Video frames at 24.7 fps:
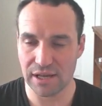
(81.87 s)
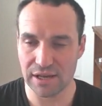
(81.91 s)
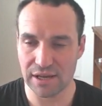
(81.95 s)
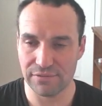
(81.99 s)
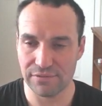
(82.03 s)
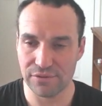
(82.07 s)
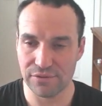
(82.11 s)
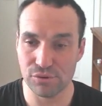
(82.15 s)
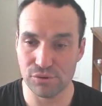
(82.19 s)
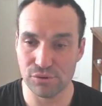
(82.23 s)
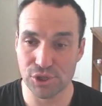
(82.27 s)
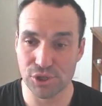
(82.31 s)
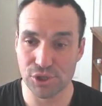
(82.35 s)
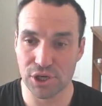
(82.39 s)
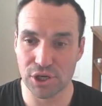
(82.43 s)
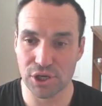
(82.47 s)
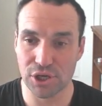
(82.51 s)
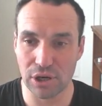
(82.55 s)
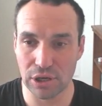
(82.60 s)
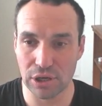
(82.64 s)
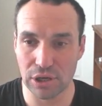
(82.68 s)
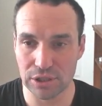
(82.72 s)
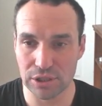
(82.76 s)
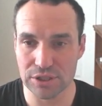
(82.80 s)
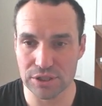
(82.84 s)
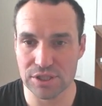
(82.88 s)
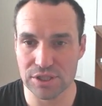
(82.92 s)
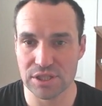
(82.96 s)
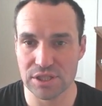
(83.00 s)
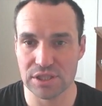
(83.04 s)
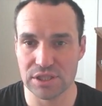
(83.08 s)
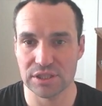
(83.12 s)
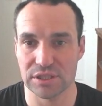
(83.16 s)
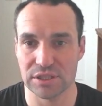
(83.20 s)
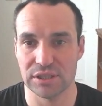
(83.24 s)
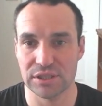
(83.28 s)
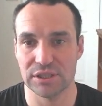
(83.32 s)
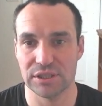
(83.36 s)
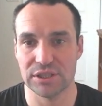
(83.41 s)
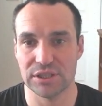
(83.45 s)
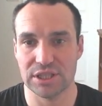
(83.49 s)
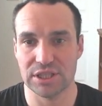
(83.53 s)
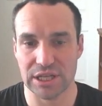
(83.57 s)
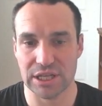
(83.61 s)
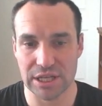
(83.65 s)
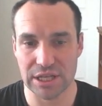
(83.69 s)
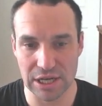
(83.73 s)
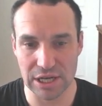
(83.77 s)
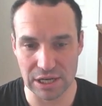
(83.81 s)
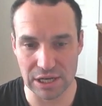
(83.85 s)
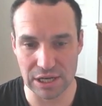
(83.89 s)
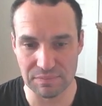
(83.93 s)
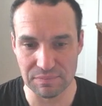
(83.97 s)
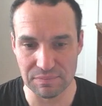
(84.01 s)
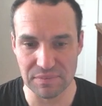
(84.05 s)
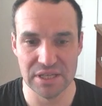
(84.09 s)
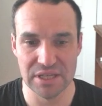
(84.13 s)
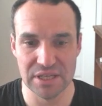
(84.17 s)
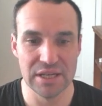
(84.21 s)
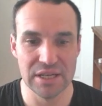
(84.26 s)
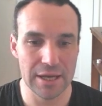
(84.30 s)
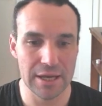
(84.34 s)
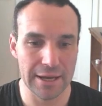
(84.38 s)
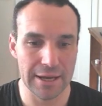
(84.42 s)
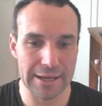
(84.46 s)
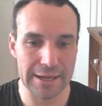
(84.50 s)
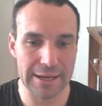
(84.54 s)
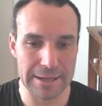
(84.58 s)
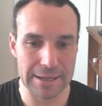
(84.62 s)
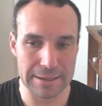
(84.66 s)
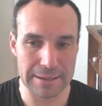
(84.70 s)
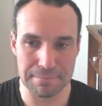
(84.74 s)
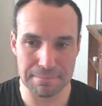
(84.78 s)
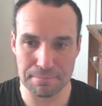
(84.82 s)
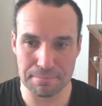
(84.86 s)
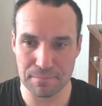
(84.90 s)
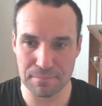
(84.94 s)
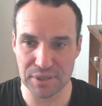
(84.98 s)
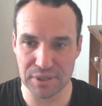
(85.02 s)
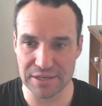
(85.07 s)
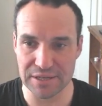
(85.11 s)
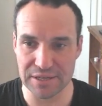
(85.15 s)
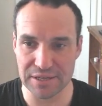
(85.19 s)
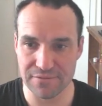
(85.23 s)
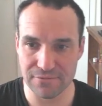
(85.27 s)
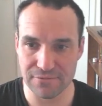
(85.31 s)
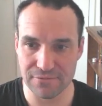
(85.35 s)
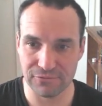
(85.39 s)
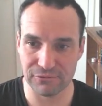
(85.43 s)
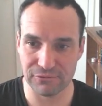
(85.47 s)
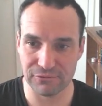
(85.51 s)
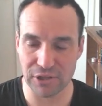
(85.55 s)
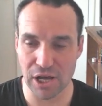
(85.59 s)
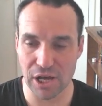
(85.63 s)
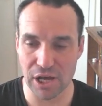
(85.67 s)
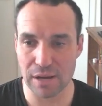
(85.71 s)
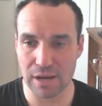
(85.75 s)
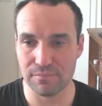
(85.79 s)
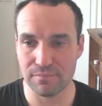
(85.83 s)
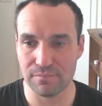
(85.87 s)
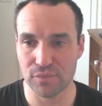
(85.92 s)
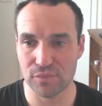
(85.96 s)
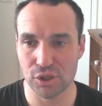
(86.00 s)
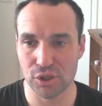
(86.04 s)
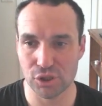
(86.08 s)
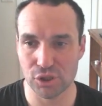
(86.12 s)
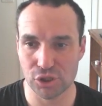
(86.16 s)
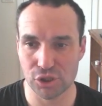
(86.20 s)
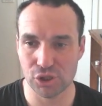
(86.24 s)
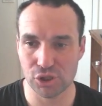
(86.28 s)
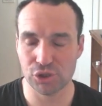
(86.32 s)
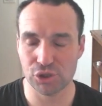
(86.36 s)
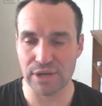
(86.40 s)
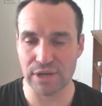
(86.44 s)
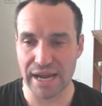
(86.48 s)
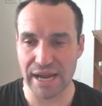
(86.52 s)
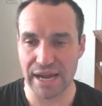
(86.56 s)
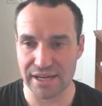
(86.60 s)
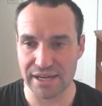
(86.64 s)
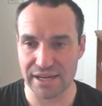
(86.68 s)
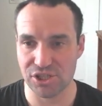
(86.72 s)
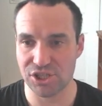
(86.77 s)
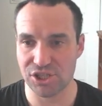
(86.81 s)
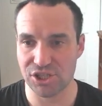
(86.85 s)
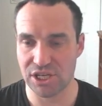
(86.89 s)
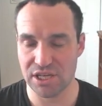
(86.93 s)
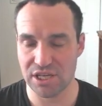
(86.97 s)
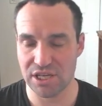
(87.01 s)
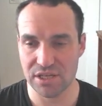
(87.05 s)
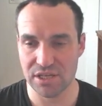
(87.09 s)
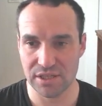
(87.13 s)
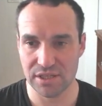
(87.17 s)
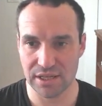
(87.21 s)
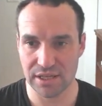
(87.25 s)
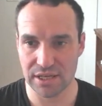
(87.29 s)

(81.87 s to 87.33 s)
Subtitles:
future cards to come. But flop strategy,